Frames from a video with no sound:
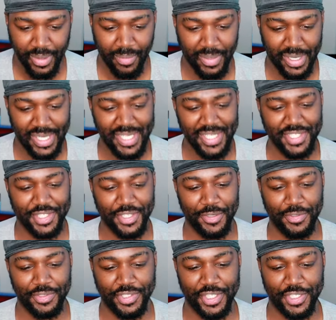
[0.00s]
But these
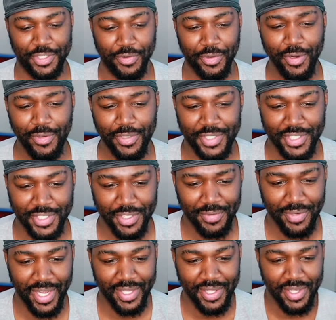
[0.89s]
dudes just cruising
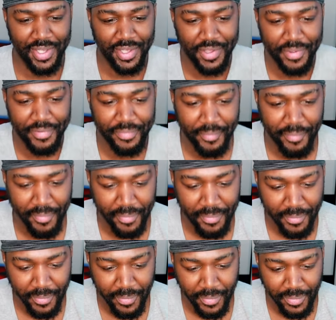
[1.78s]
too, ain't
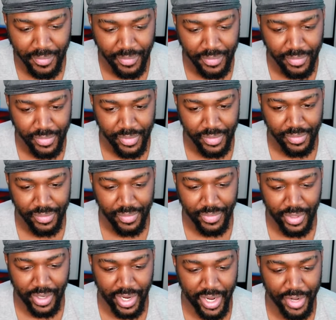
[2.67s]

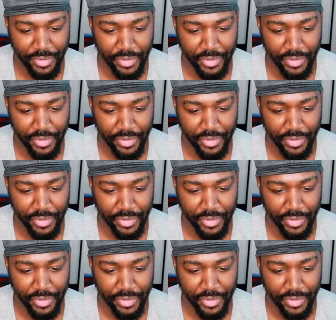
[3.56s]
they? I